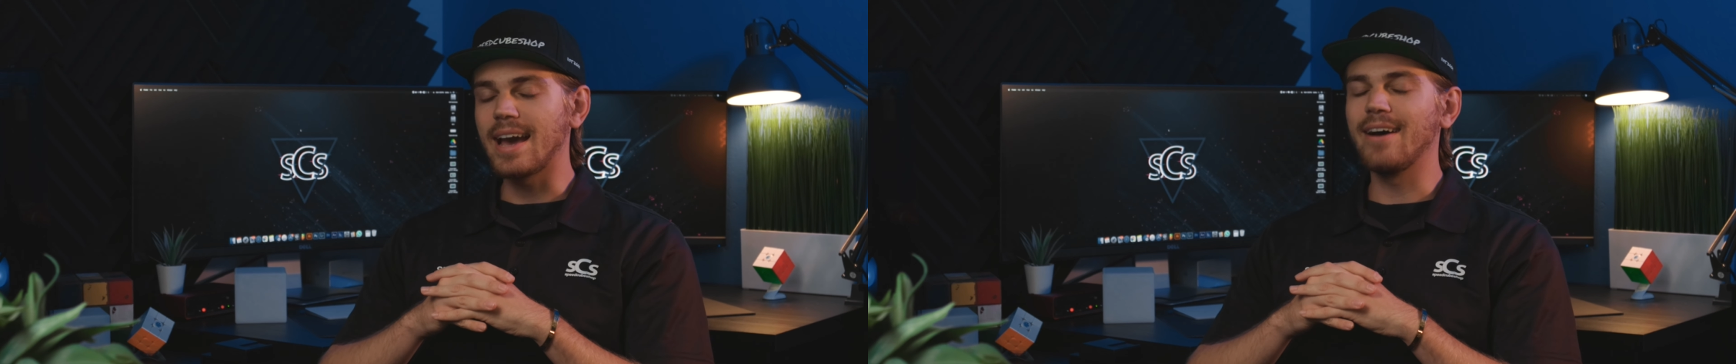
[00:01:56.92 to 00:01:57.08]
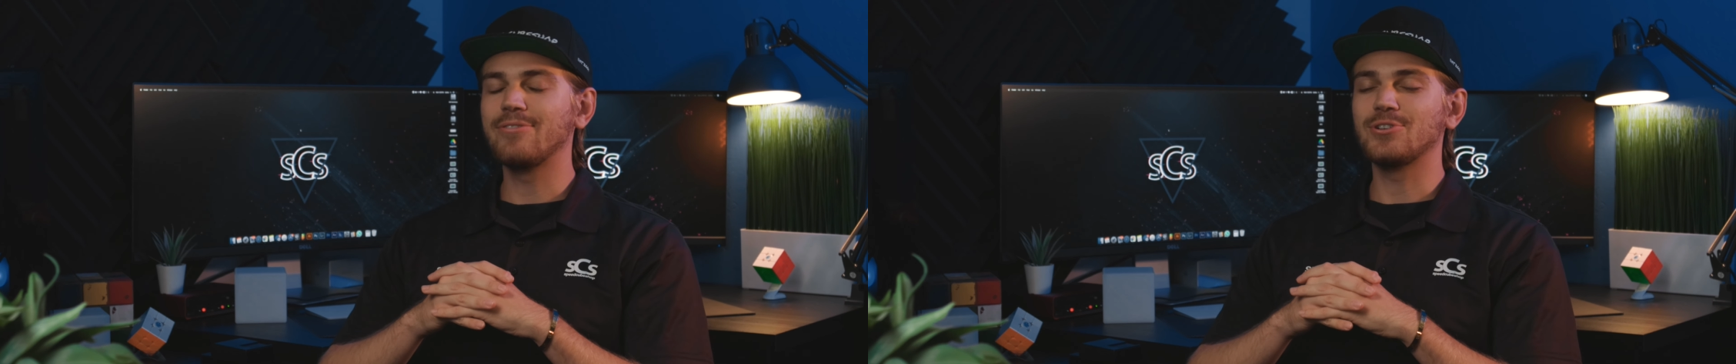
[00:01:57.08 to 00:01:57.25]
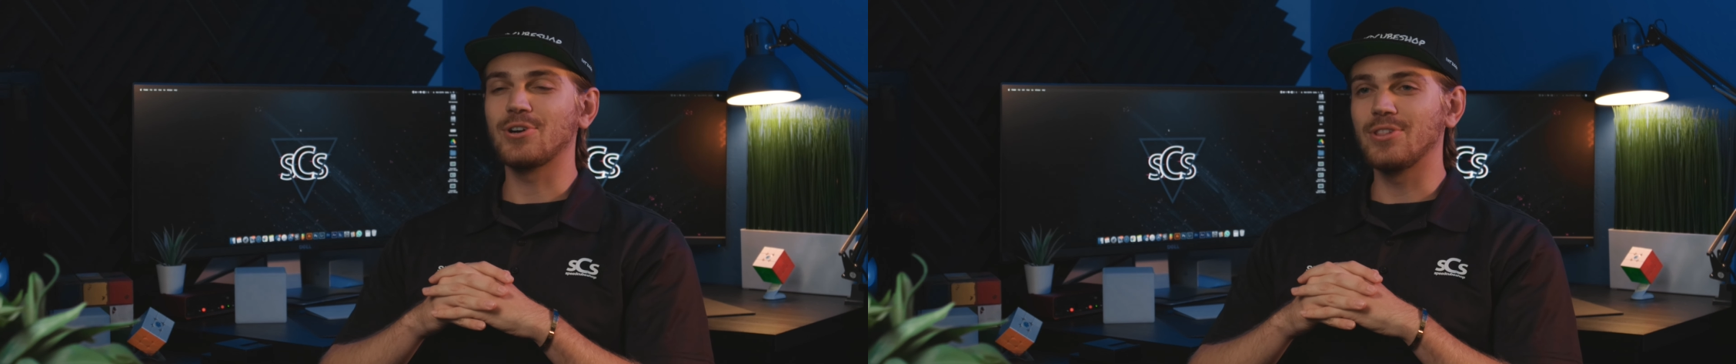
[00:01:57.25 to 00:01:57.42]

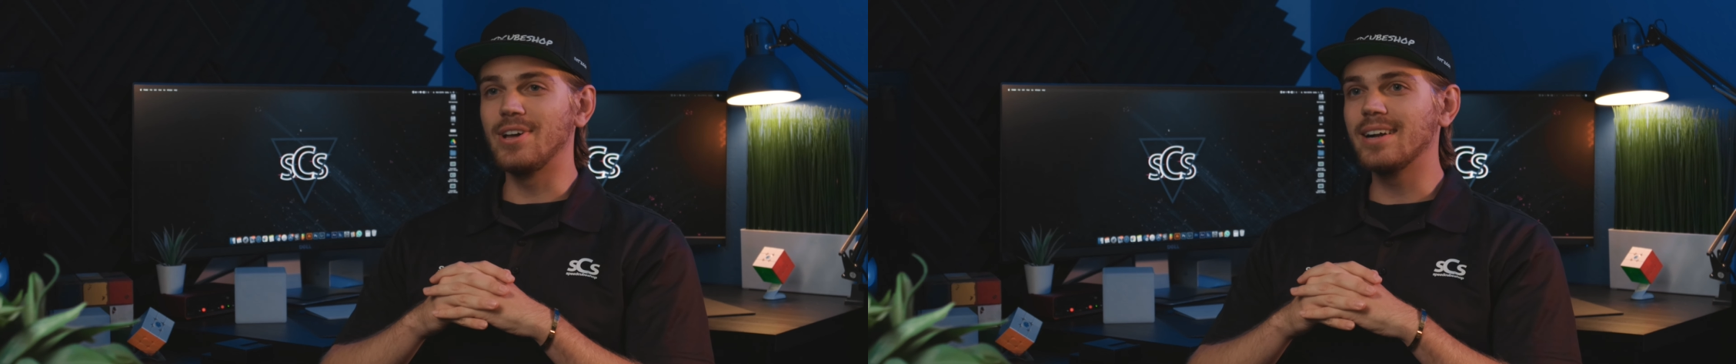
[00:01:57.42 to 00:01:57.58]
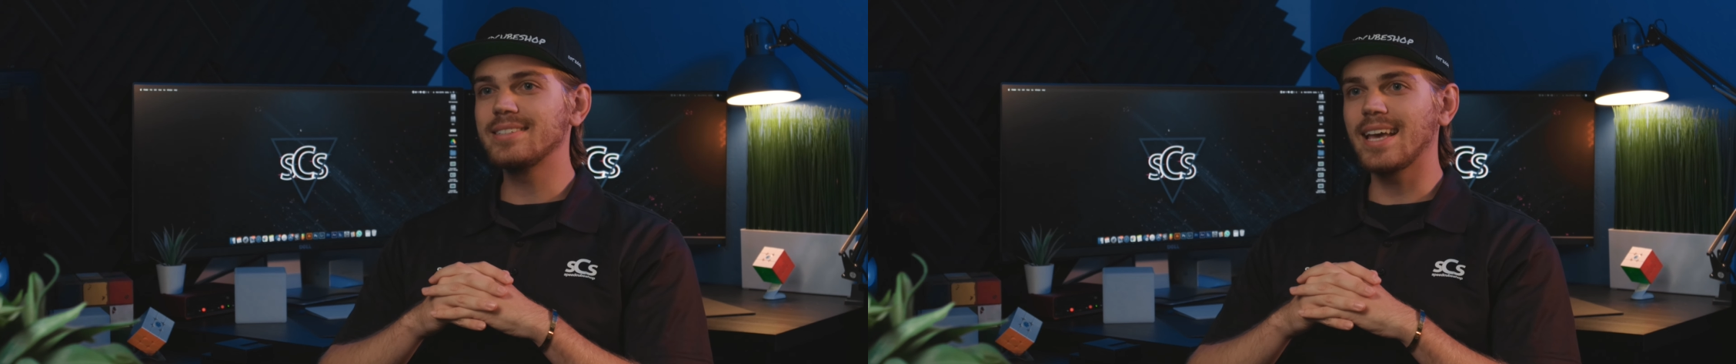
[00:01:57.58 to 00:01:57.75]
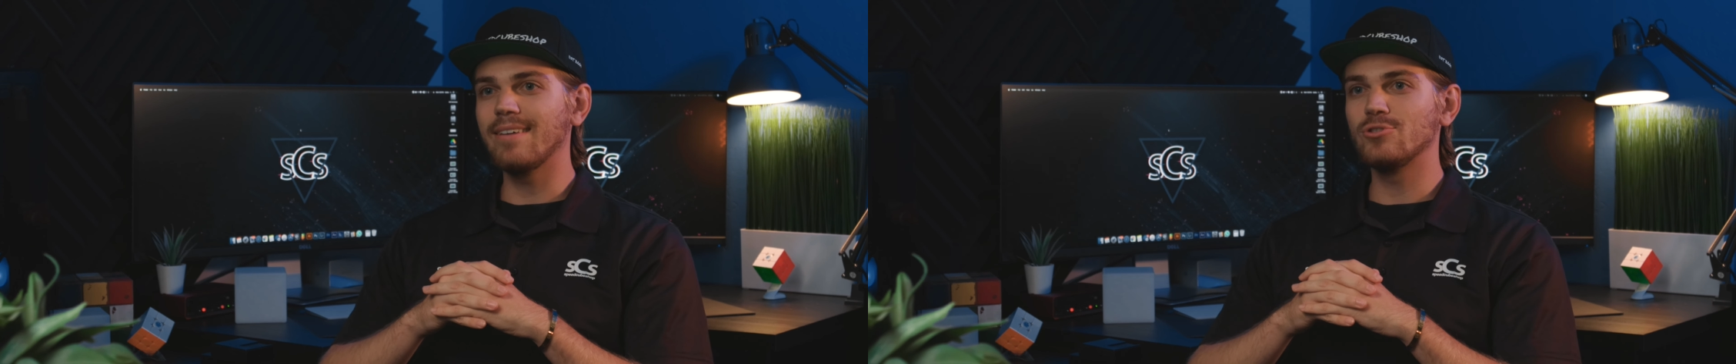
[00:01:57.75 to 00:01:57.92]
after a
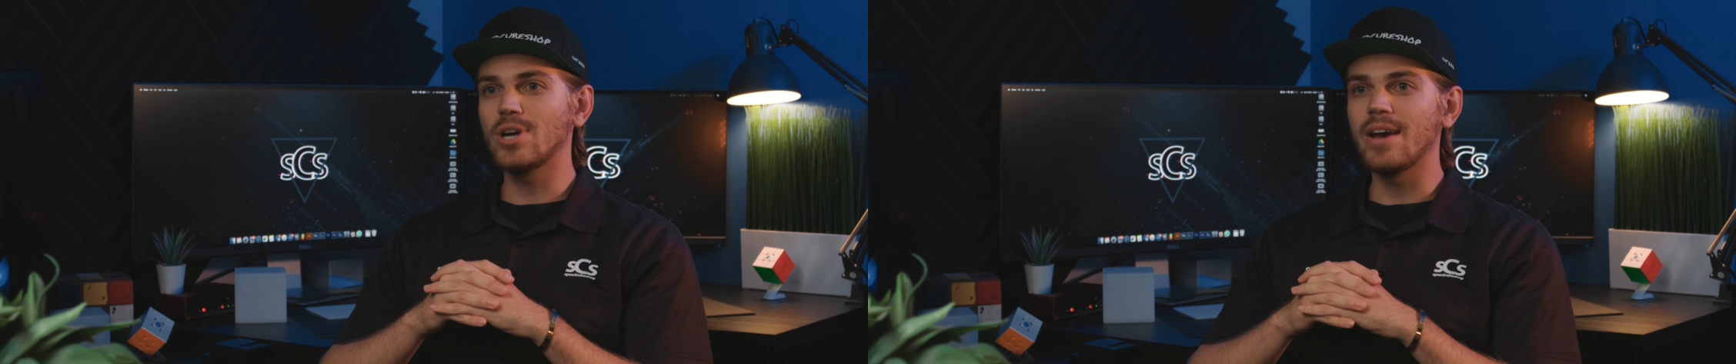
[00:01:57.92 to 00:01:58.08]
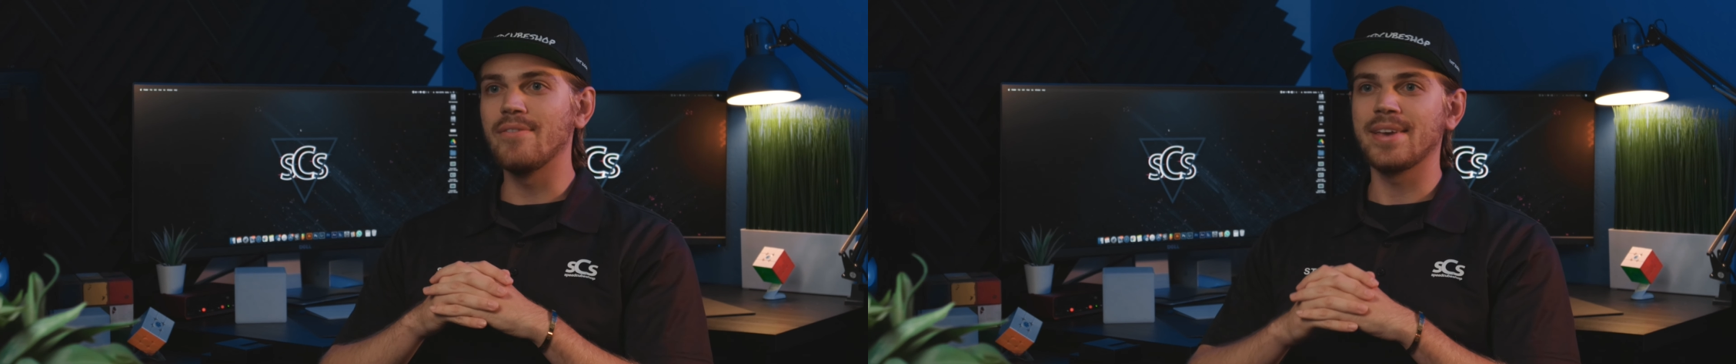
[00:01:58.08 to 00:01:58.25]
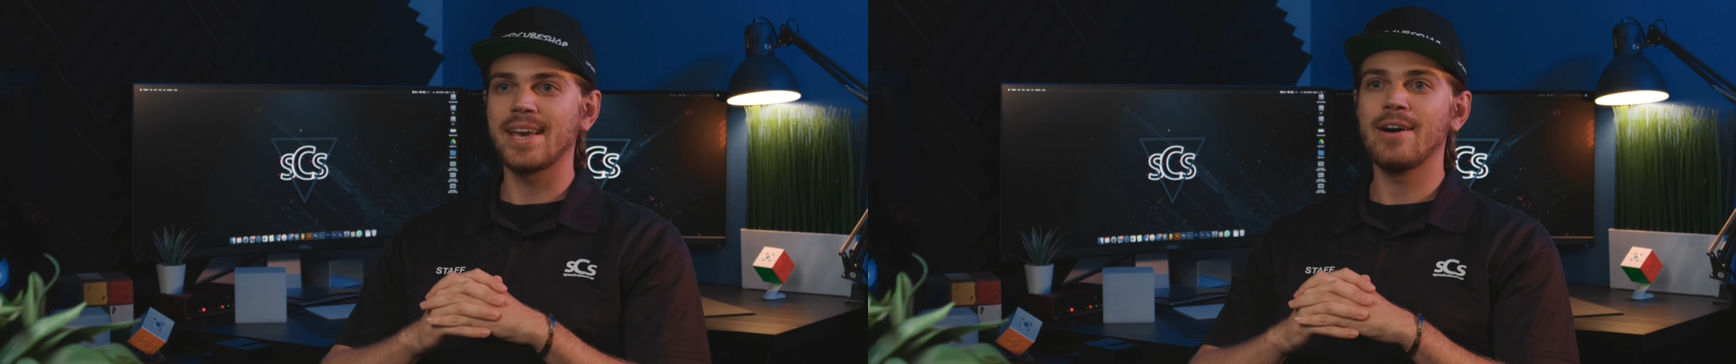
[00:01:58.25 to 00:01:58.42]
long day of
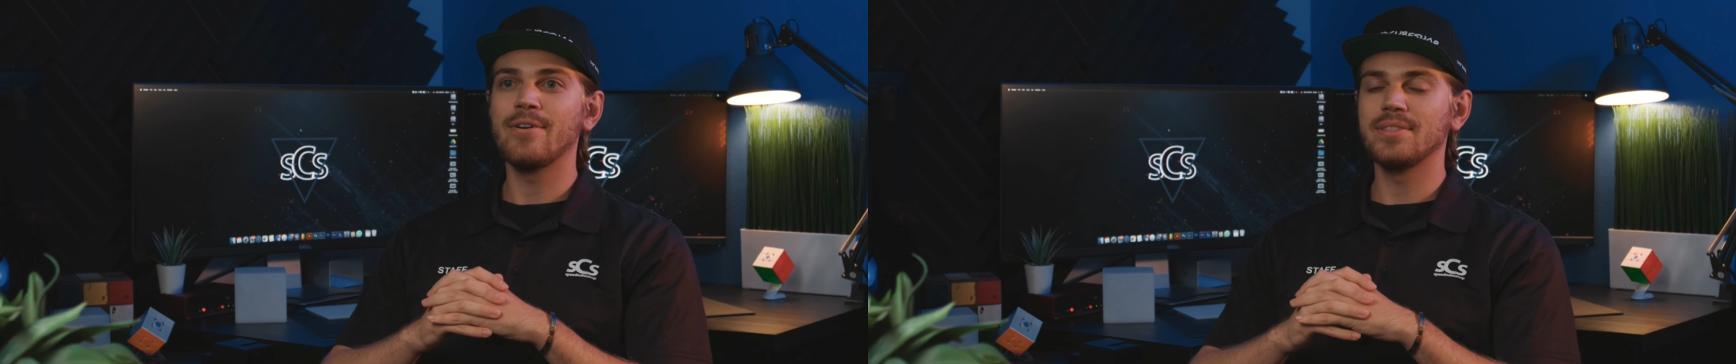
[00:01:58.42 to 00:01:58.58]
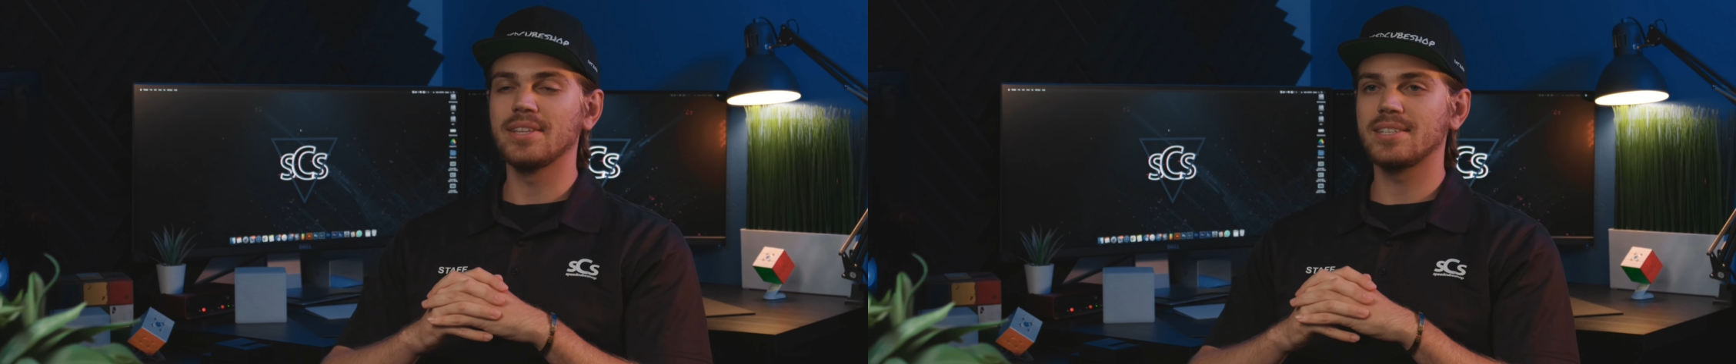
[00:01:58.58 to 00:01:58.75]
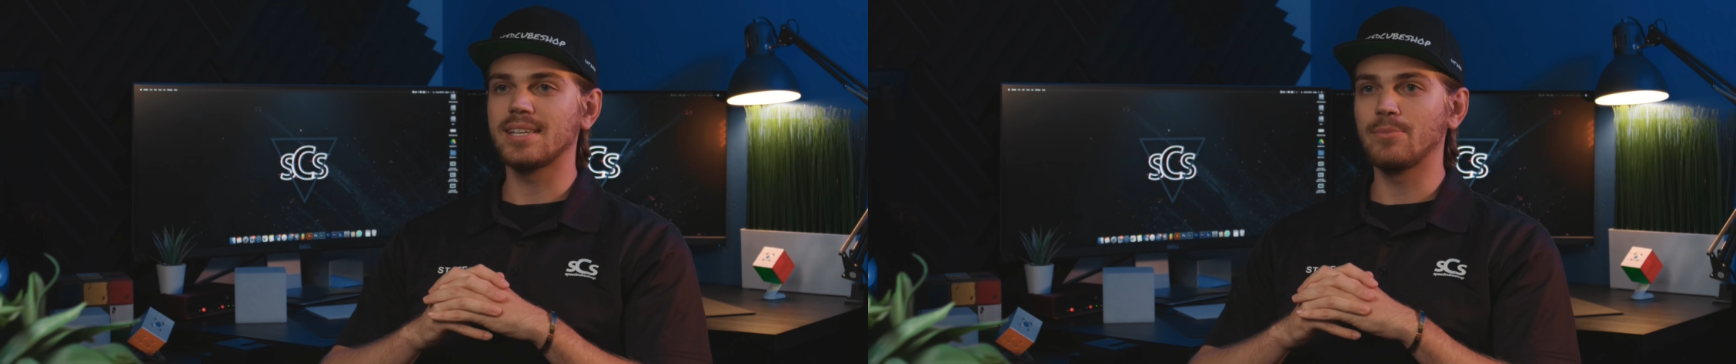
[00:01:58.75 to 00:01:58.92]
driving out
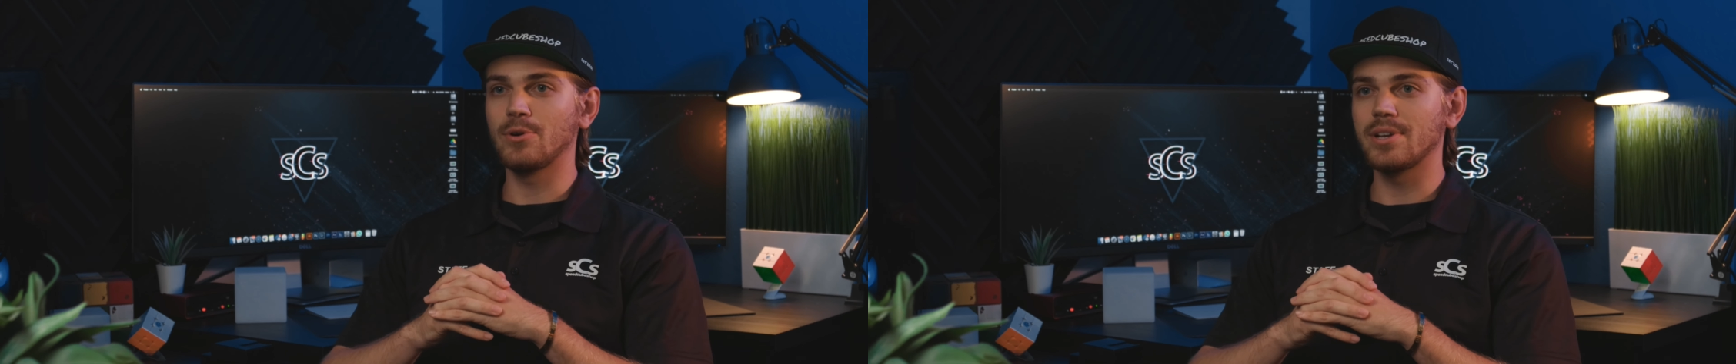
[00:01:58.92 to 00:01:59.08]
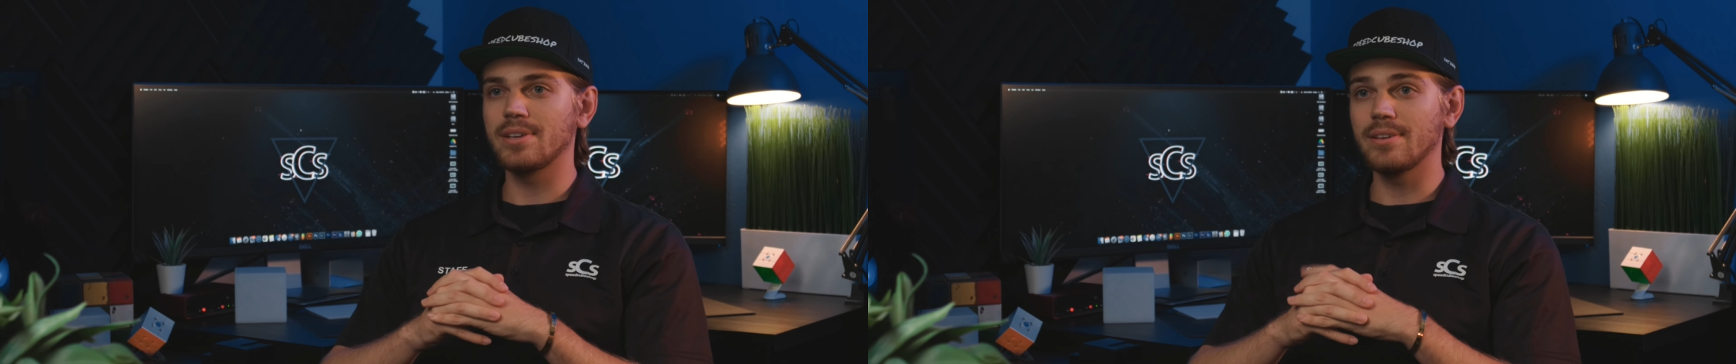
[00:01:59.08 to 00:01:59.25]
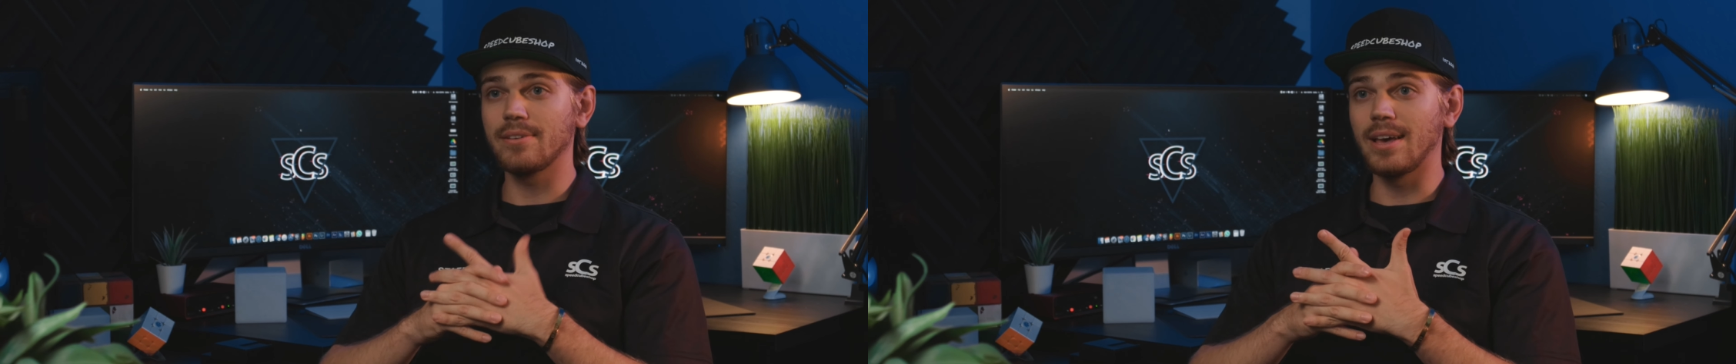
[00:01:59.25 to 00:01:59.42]
in the summer
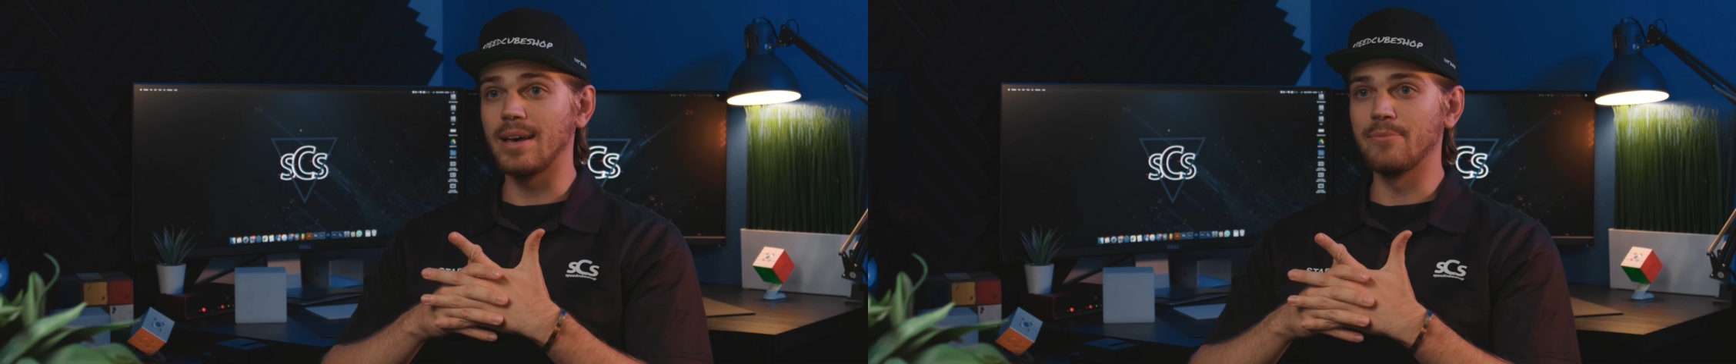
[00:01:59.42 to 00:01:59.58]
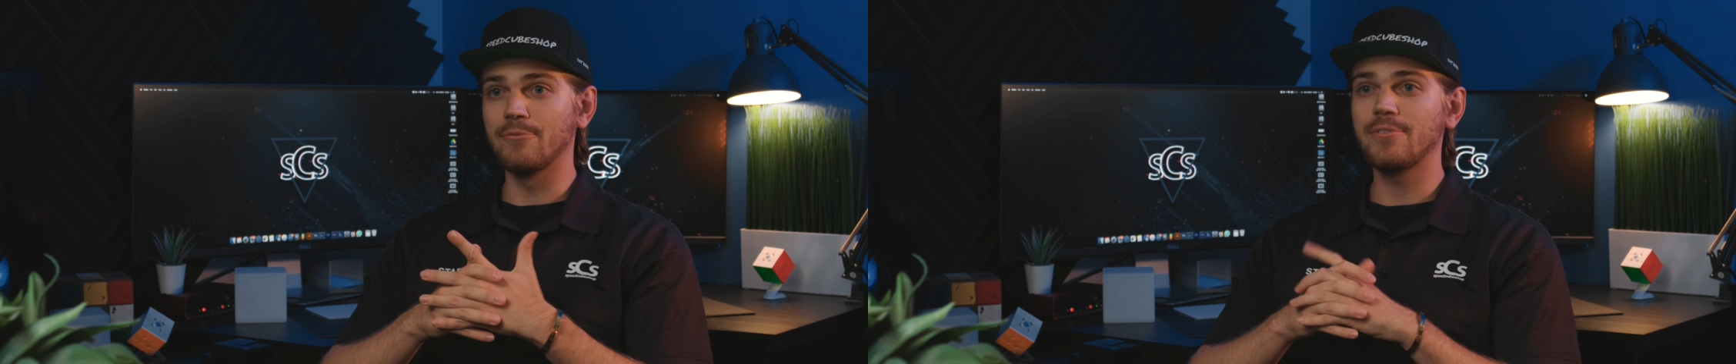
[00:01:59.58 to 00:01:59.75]
um,